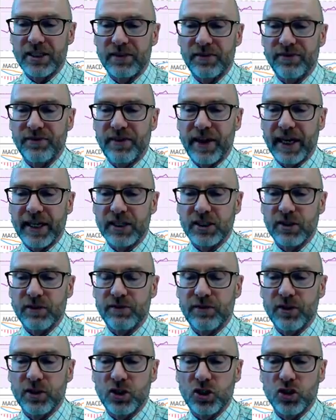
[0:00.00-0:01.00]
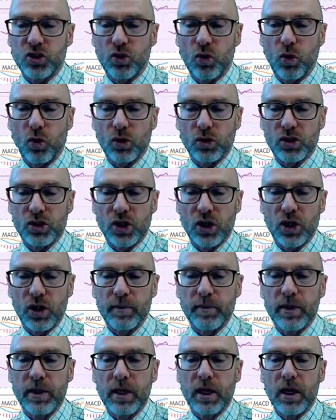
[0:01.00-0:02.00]
a factor for the short
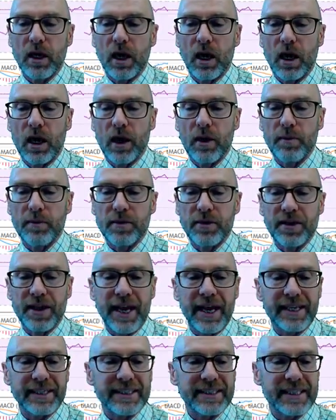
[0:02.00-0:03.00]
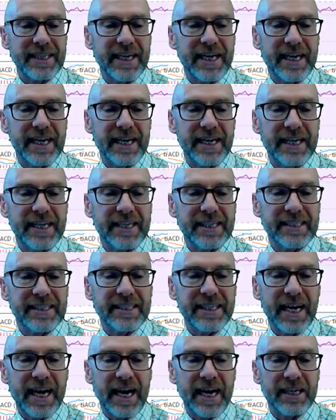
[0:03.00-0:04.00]
term. Um, that is
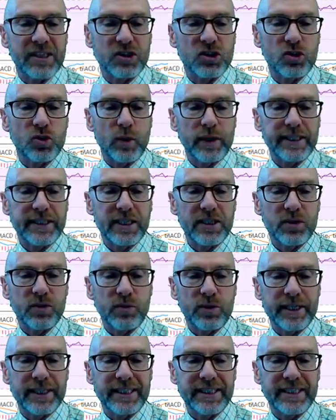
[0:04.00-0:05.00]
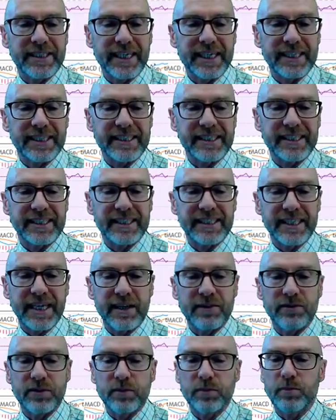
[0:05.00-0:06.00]
at twenty-three
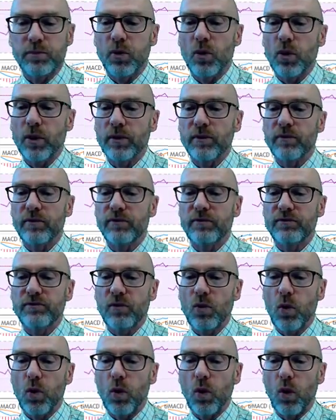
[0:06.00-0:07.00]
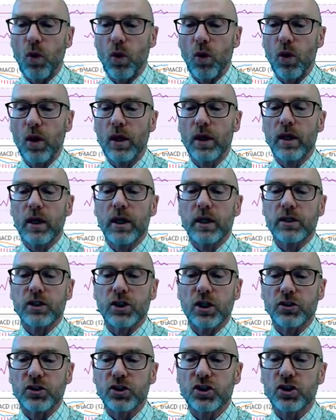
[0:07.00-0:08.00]
sixty-seven point four,
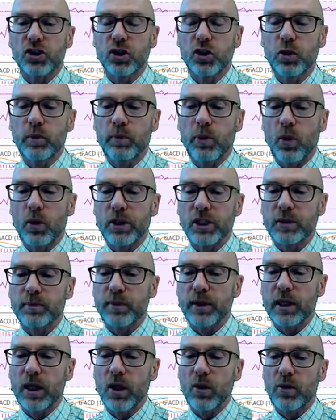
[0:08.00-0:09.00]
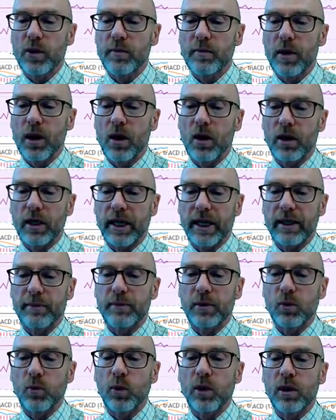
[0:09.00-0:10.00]
so just two points below the market,
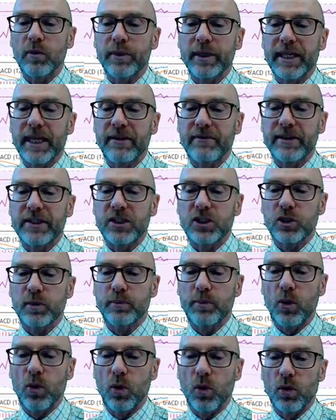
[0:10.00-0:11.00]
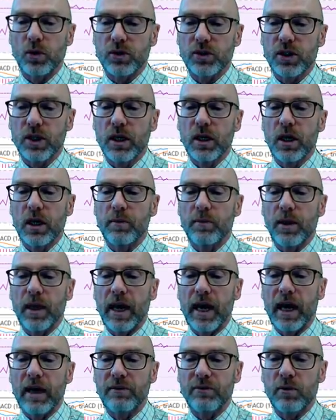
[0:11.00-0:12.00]
but will be giving support. But I
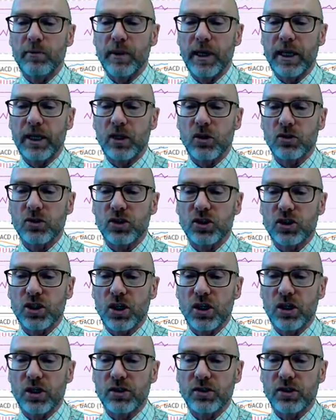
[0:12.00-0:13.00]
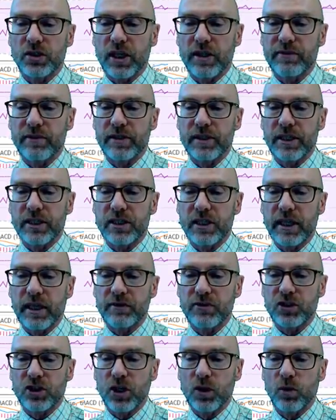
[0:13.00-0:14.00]
have my concerns given this
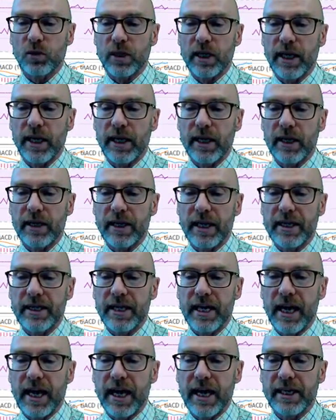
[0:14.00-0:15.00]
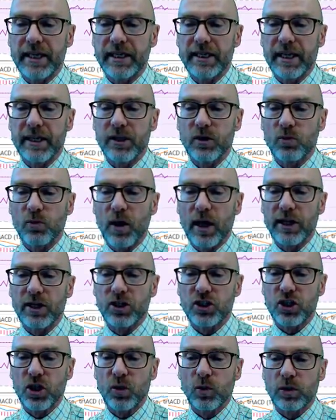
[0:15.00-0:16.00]
left shoulder here, then the head, and then the right
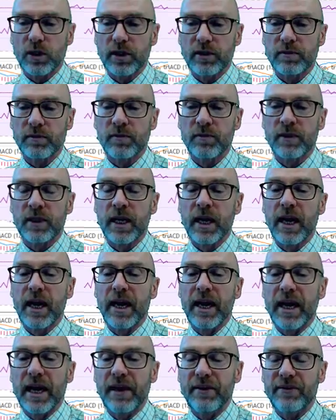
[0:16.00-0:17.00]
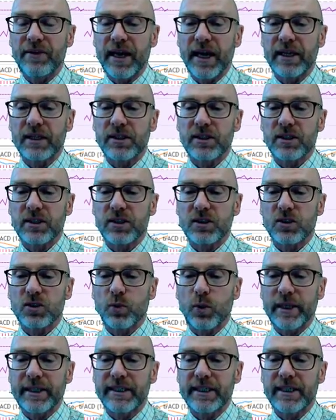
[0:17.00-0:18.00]
shoulder. If that
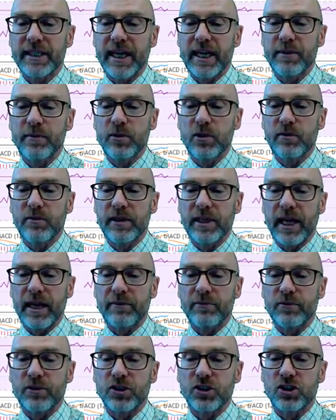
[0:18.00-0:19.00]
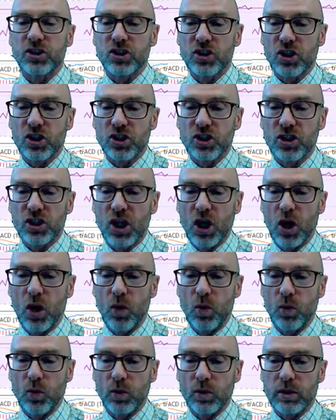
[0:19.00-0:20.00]
twenty day moving average doesn't
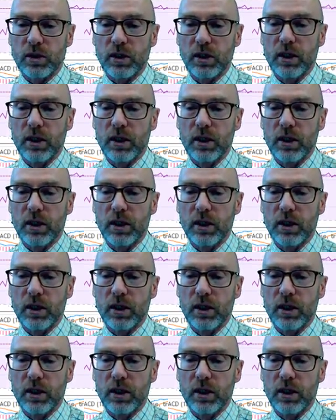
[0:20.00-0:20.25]
hold,